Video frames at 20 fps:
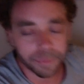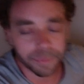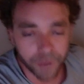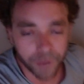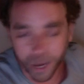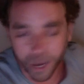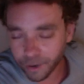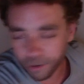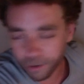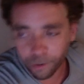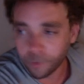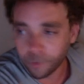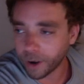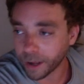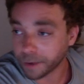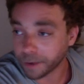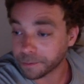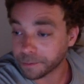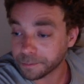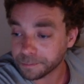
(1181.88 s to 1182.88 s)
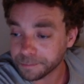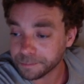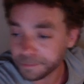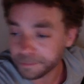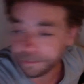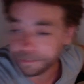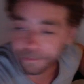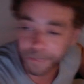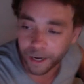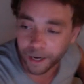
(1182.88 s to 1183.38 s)
I don't know why.
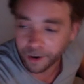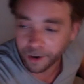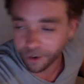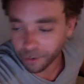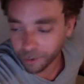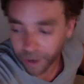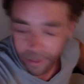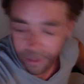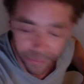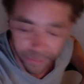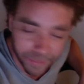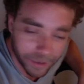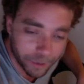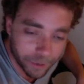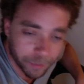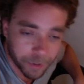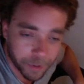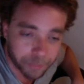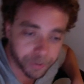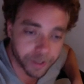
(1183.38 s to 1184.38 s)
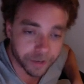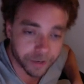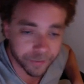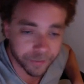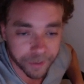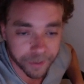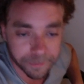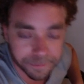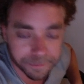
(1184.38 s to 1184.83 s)
I don't know. I think that would be a pretty good fight.